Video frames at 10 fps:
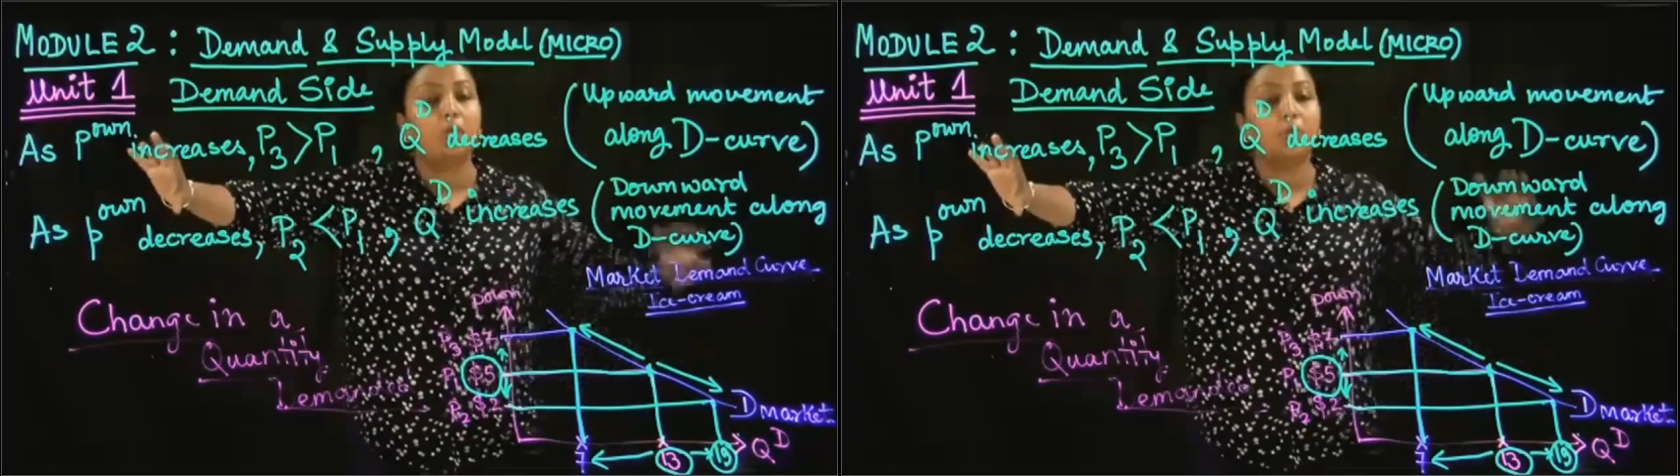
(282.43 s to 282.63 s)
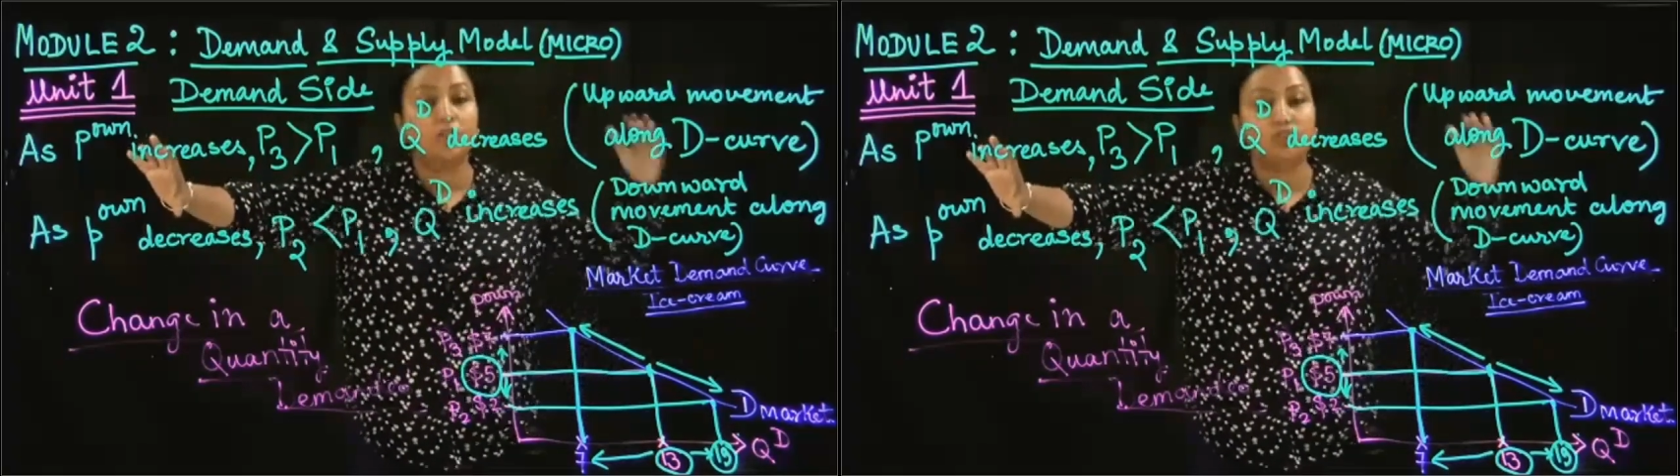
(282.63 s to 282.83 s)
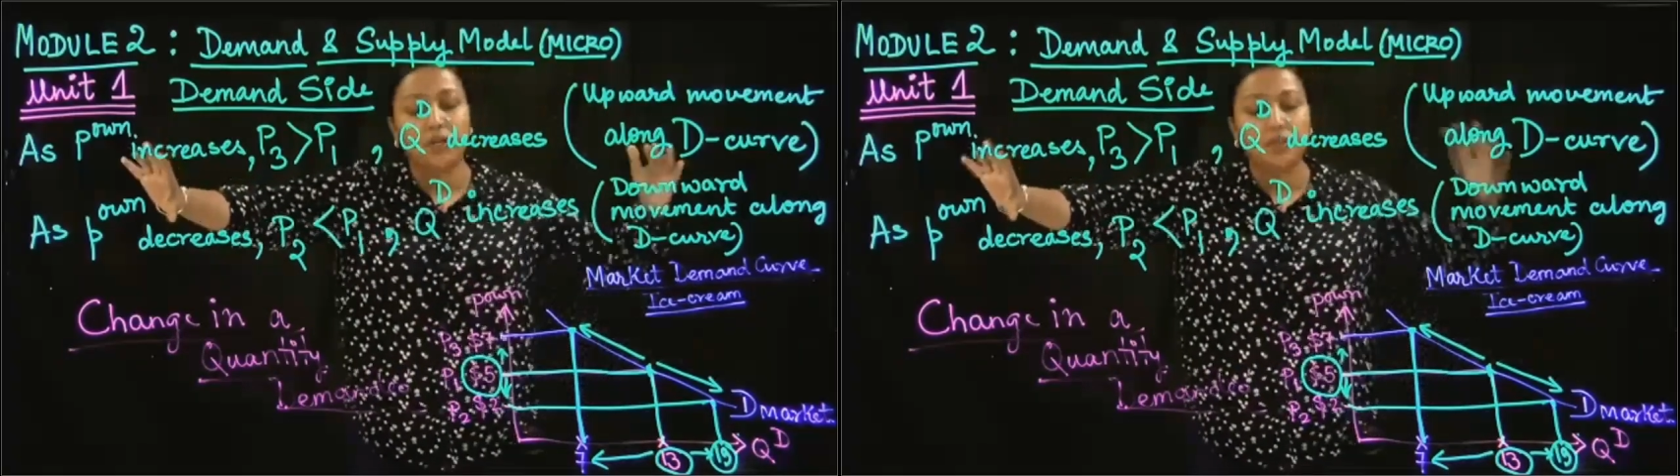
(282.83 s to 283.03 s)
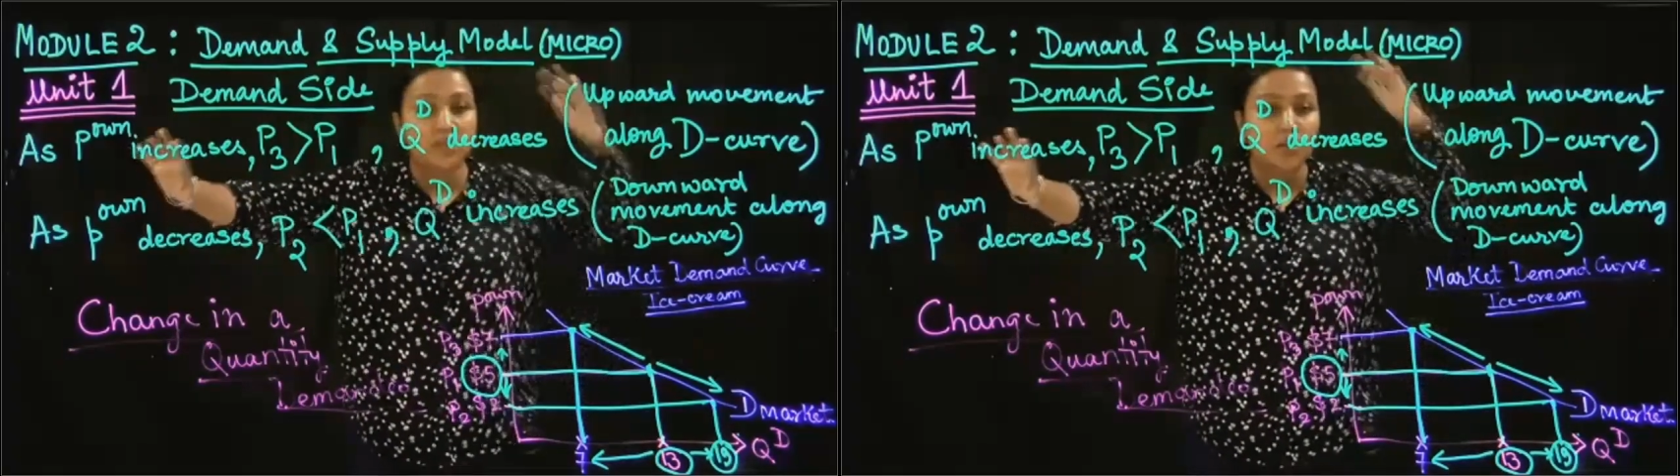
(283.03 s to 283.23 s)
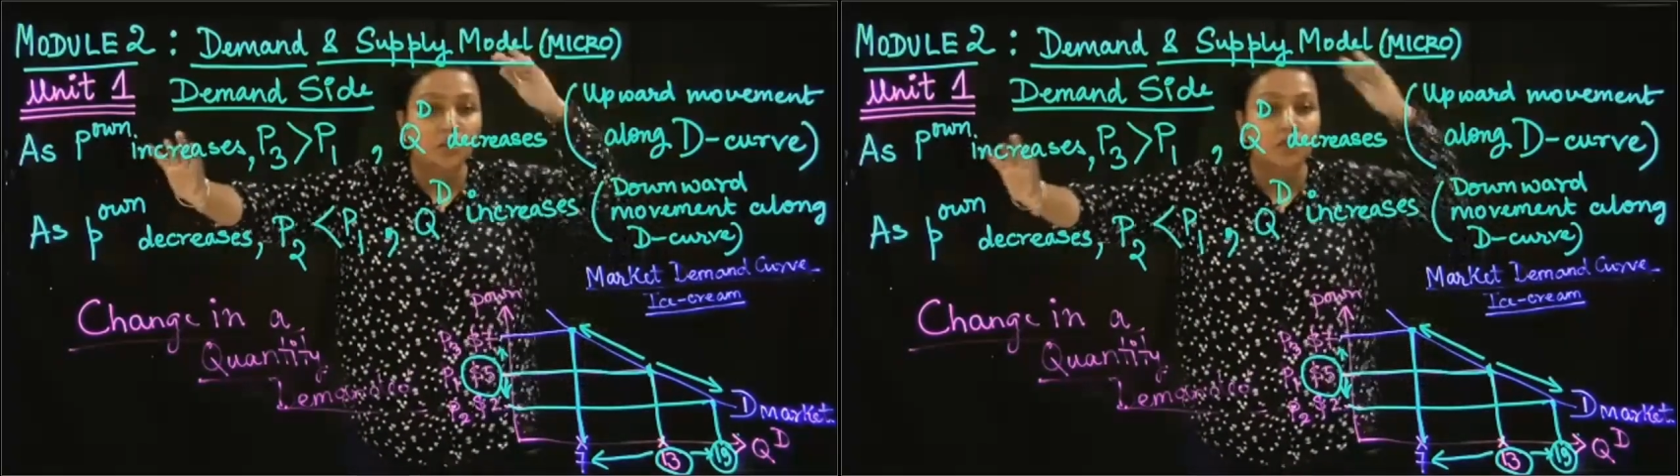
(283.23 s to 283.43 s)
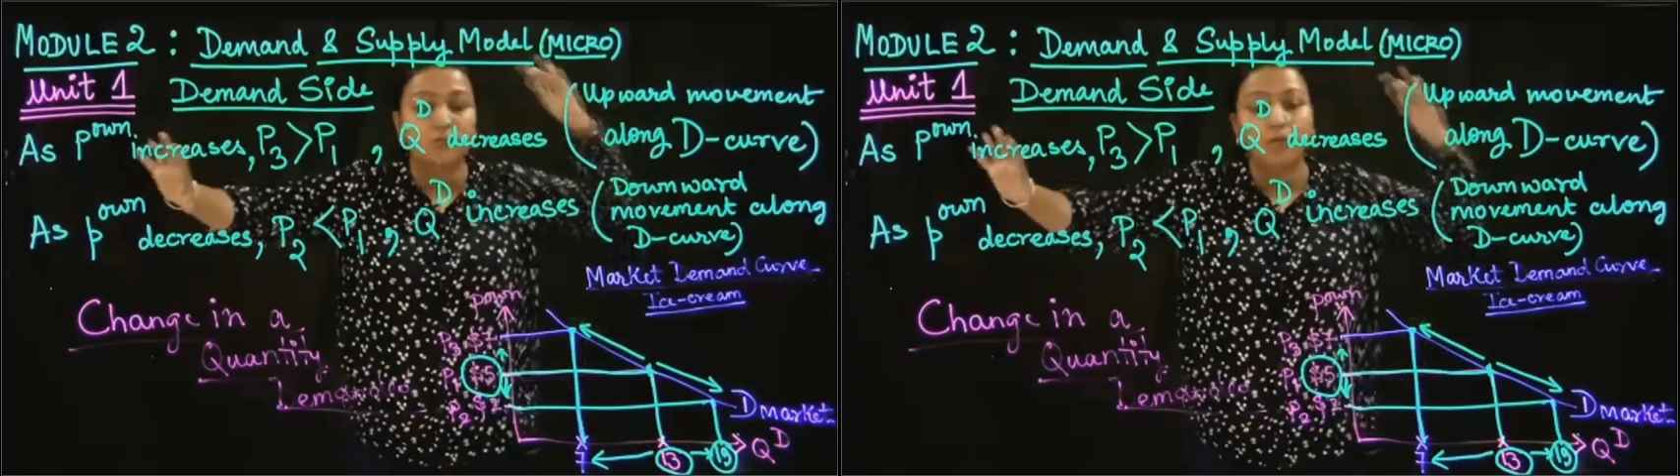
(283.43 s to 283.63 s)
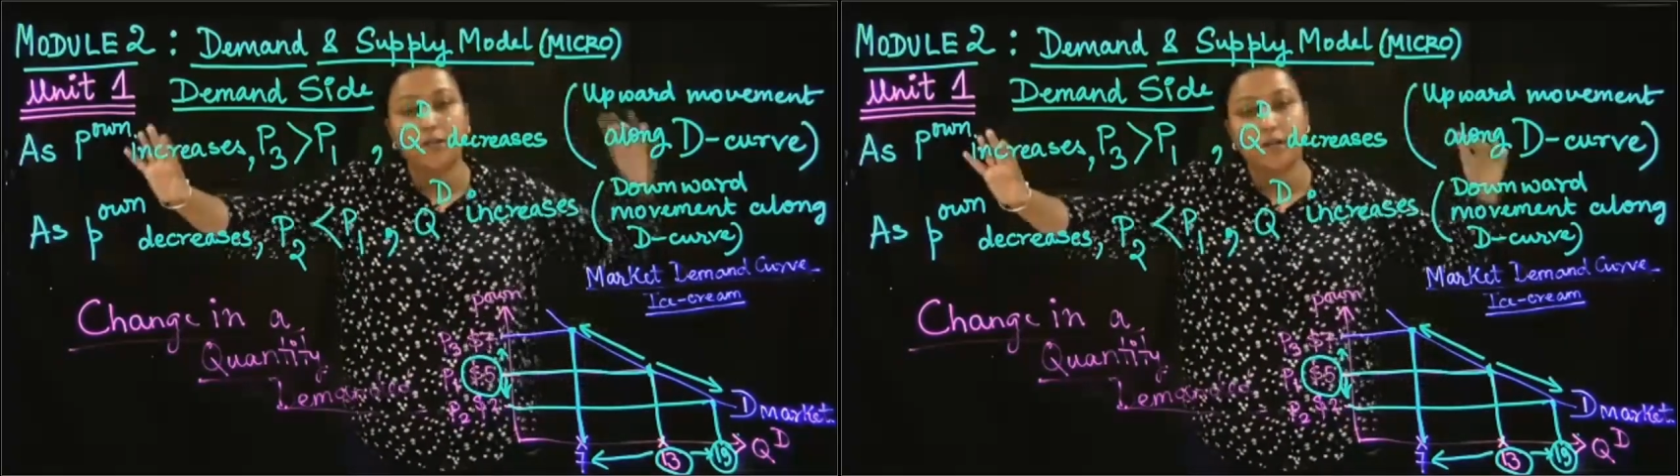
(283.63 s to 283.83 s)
but just a movement